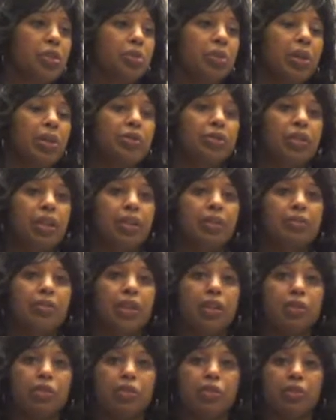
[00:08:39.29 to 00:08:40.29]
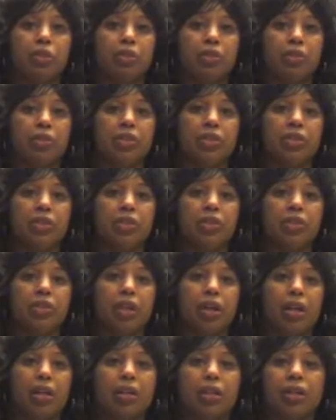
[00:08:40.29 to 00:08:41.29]
to receive their services,
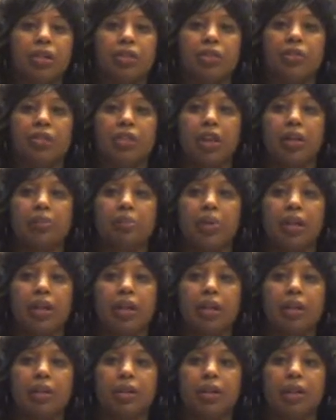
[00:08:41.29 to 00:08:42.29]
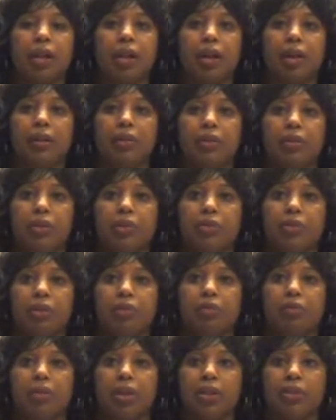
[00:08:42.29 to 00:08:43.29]
not in the same way that I
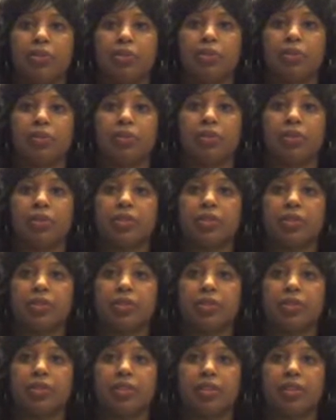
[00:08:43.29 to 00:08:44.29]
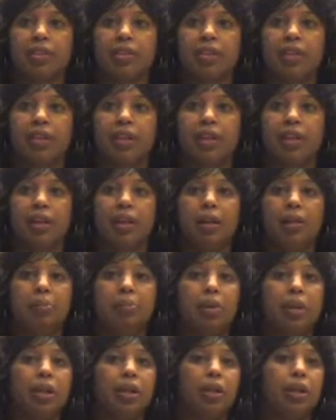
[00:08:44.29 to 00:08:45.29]
receive my services,
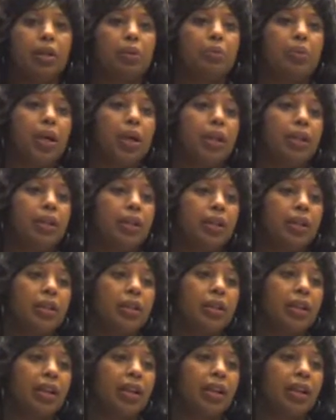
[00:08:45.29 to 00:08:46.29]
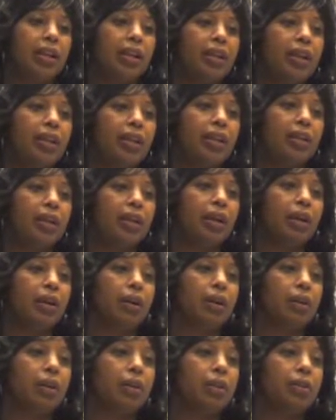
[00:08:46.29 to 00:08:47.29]
but in a way that they
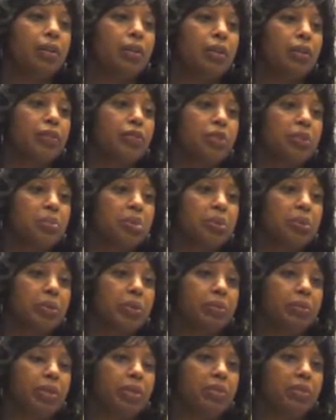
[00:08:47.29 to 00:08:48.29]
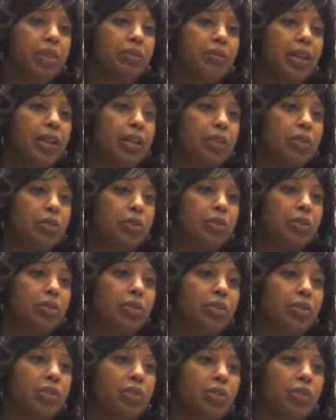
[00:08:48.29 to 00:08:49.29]
are comfortable with receiving their
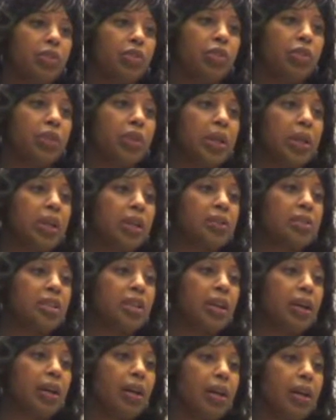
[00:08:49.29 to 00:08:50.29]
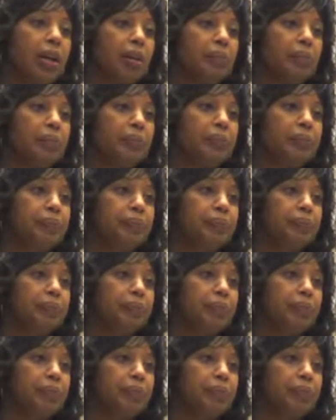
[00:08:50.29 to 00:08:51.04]
services during a time